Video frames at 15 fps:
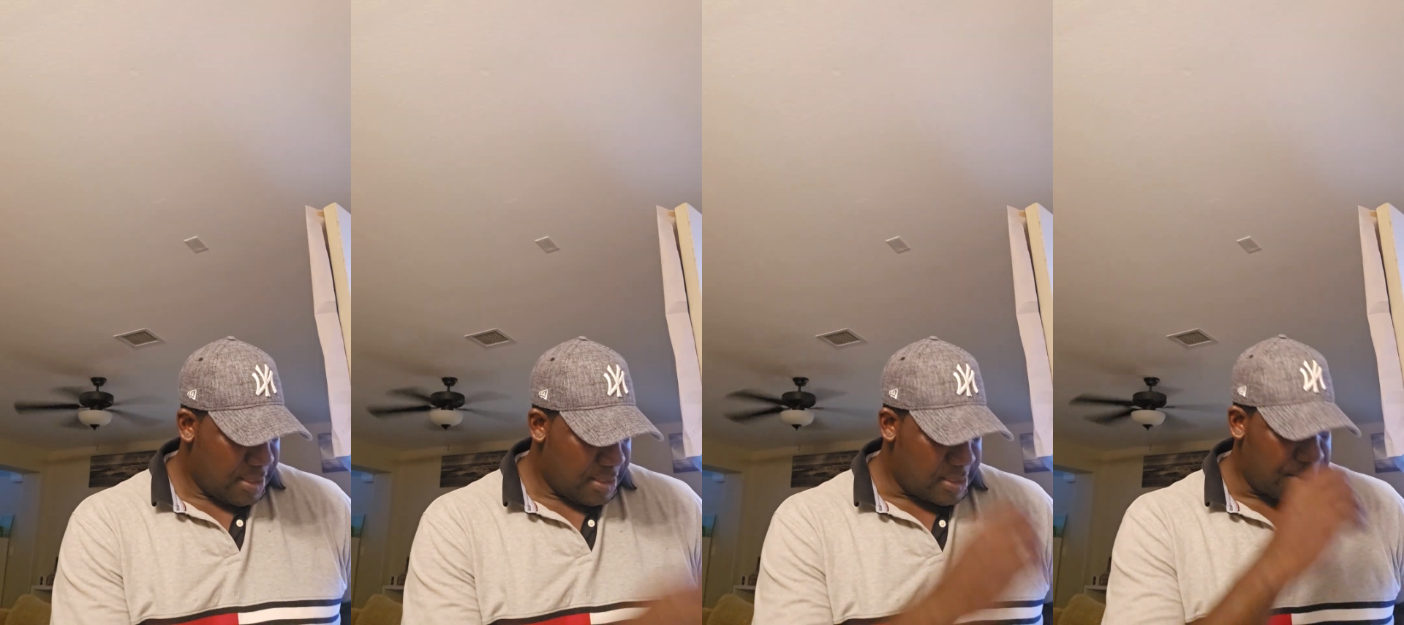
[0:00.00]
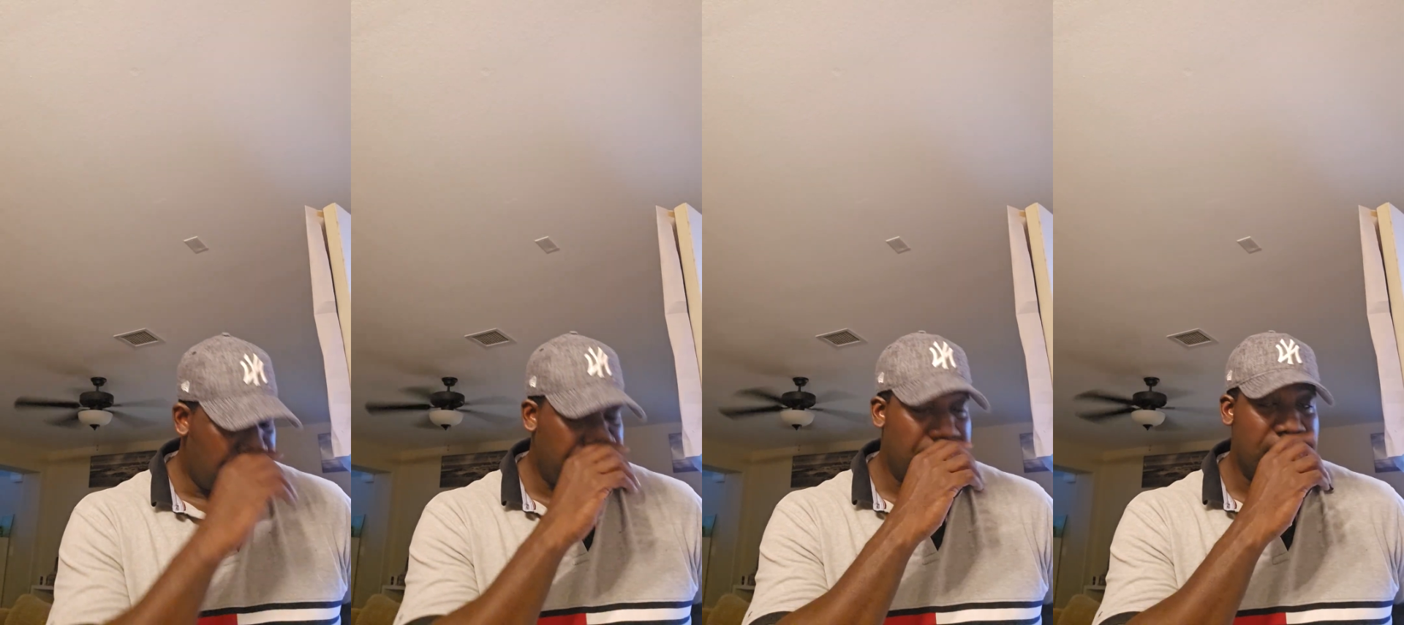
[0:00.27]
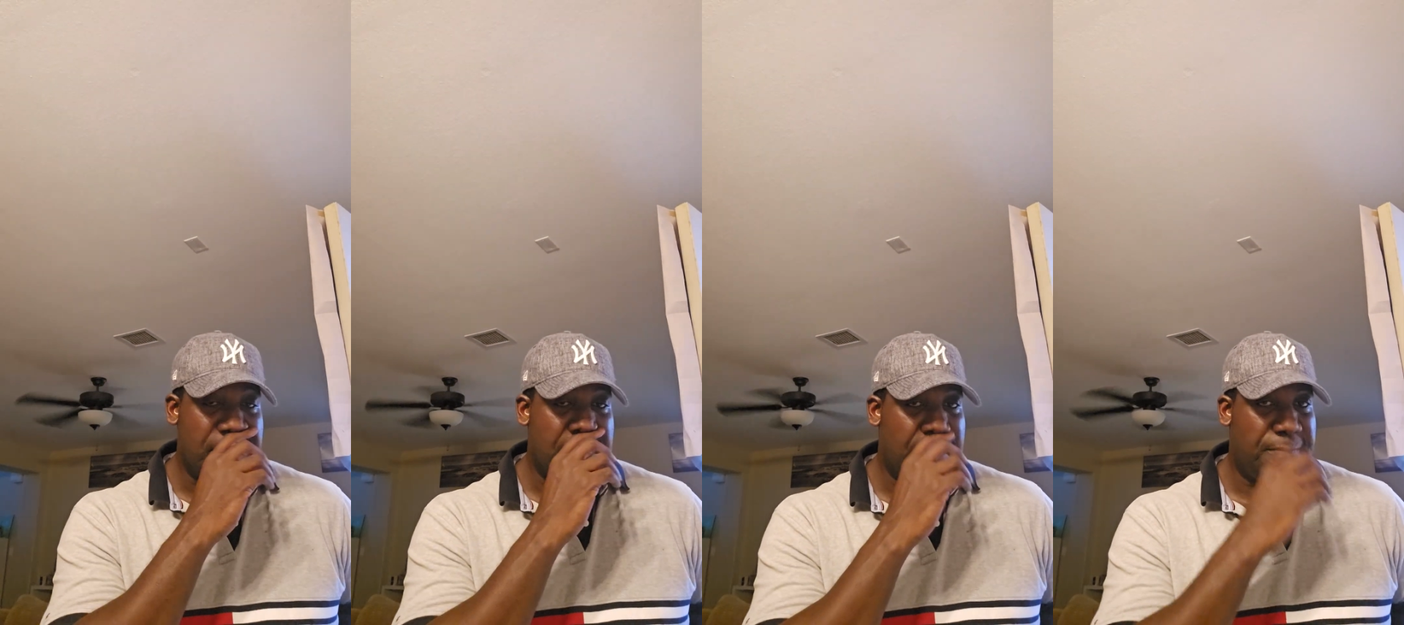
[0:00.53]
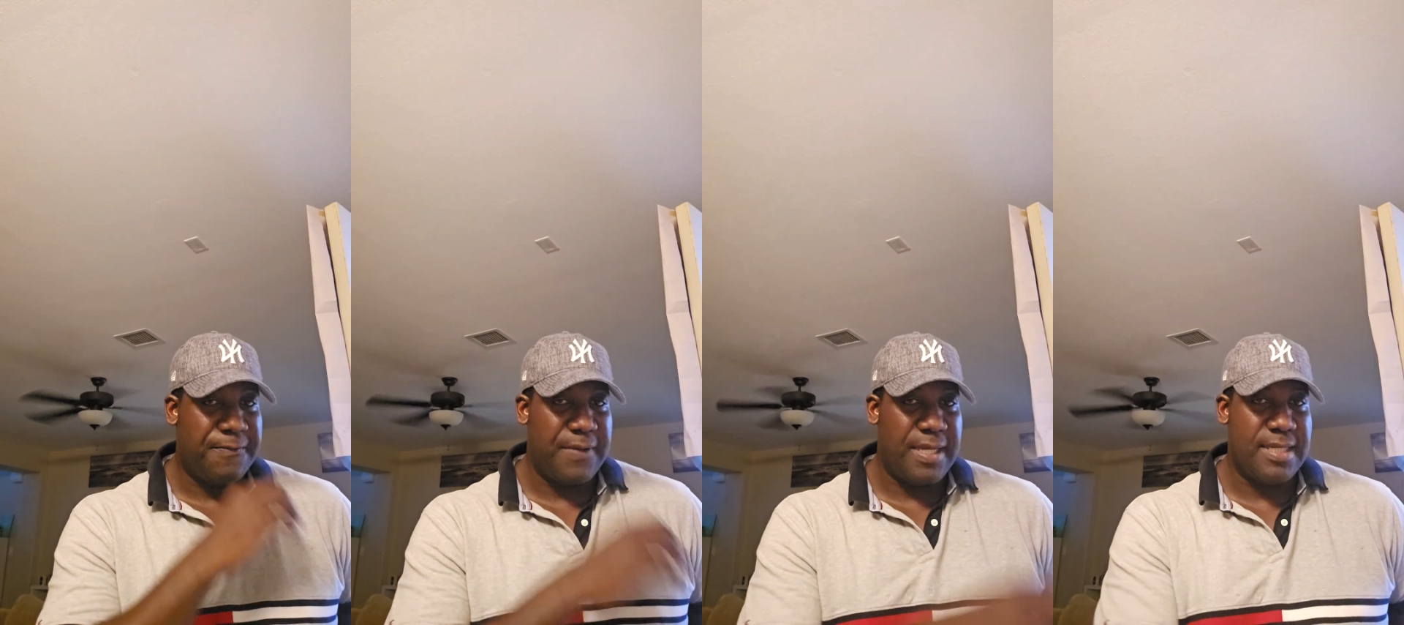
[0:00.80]
Some of the
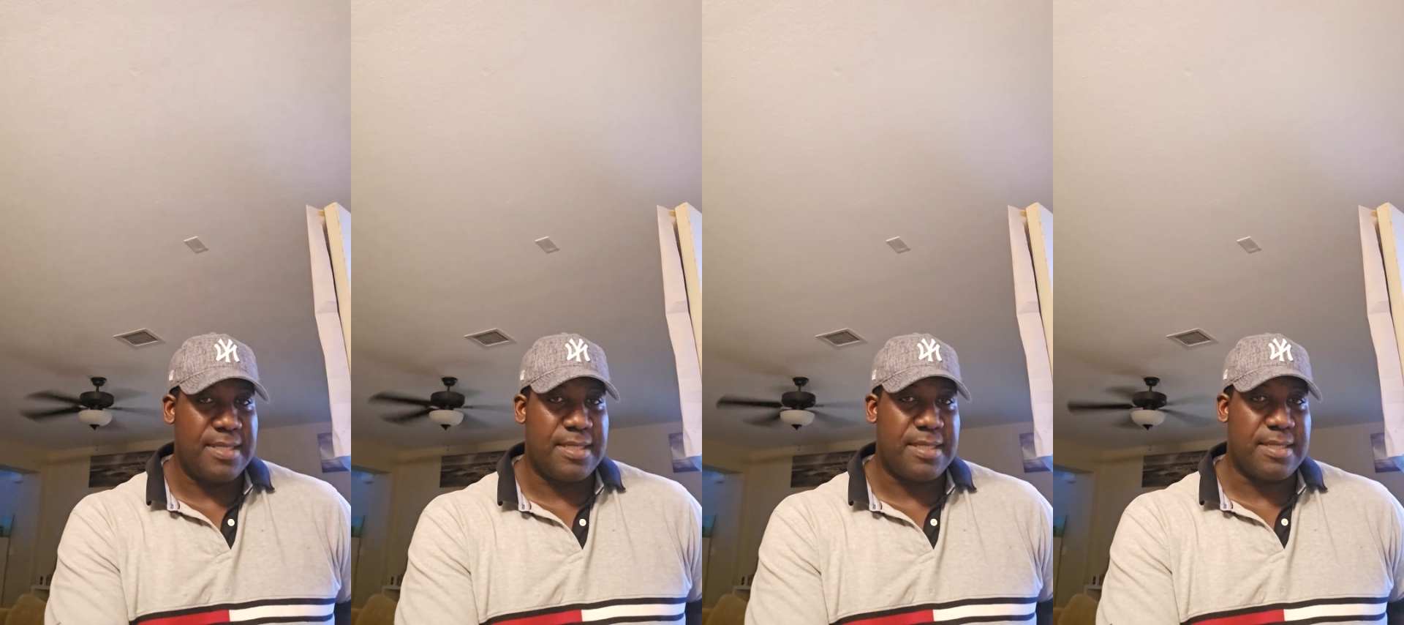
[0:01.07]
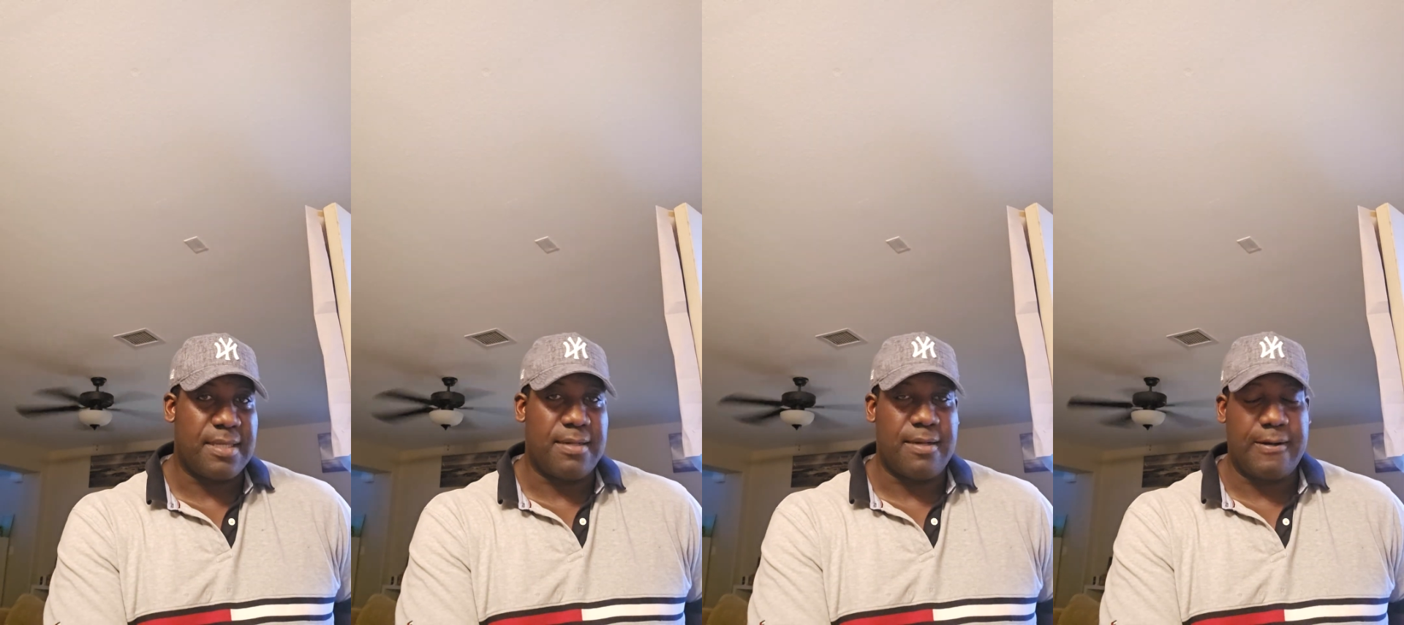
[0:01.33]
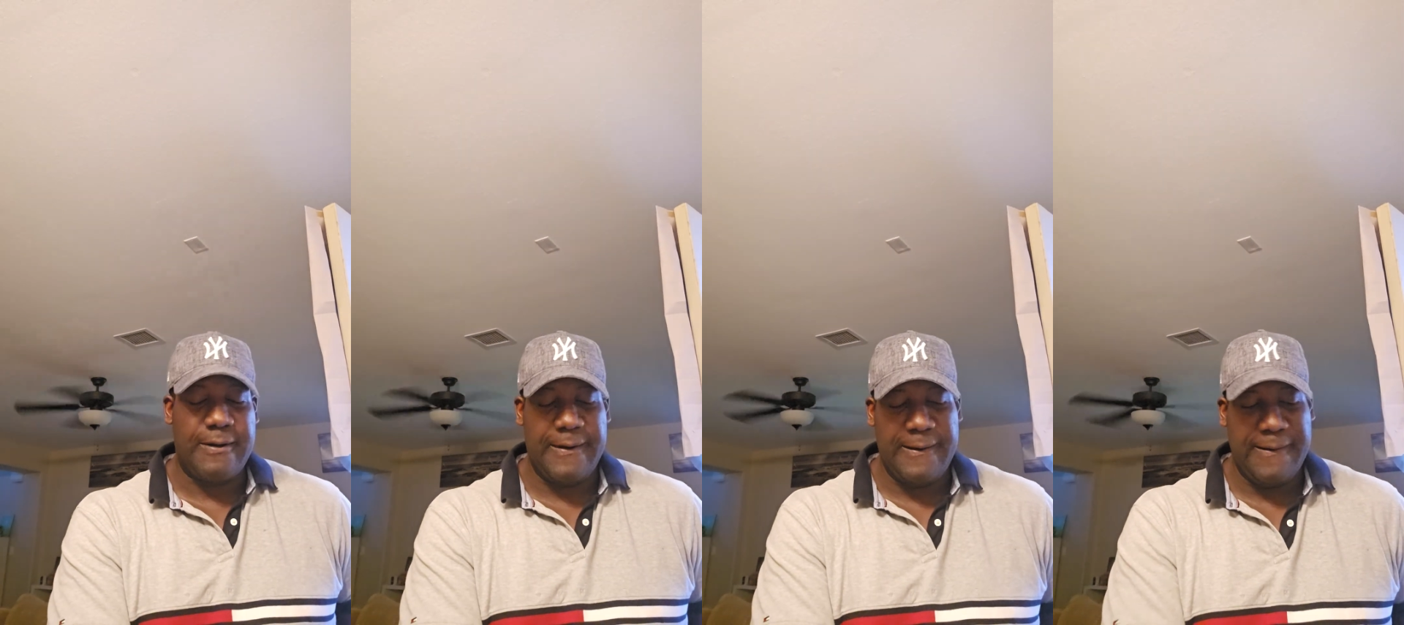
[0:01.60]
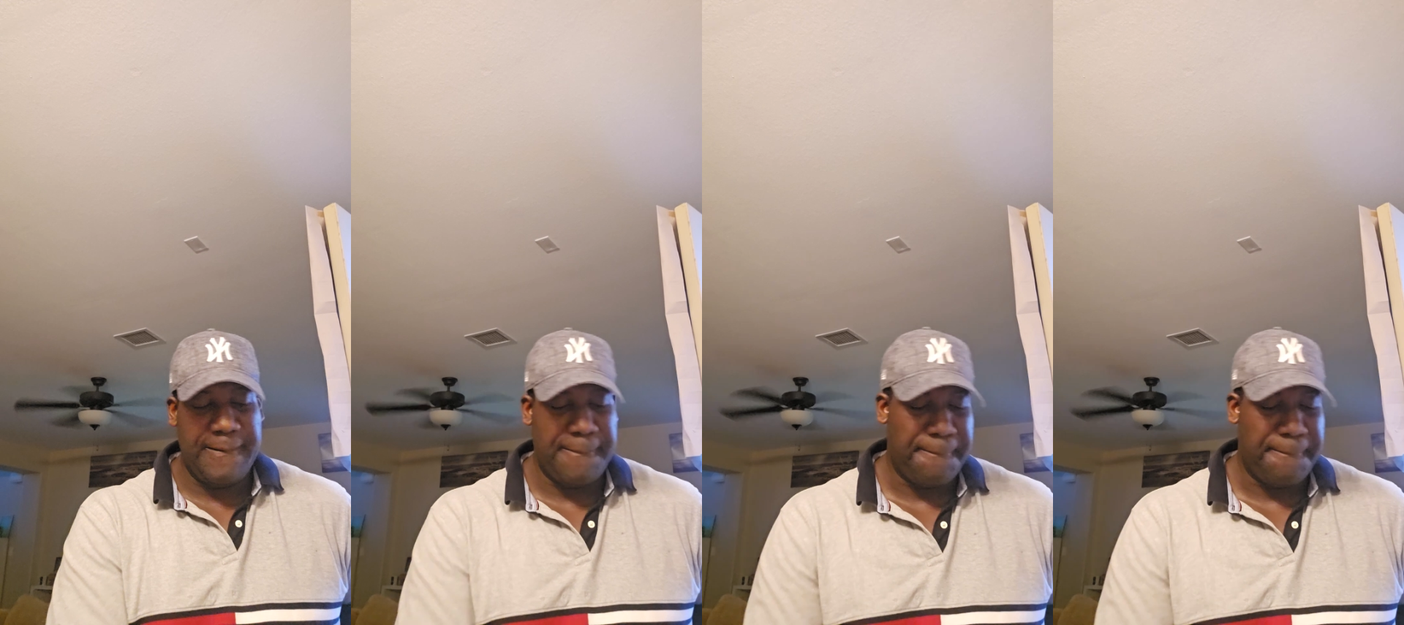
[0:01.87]
subphases are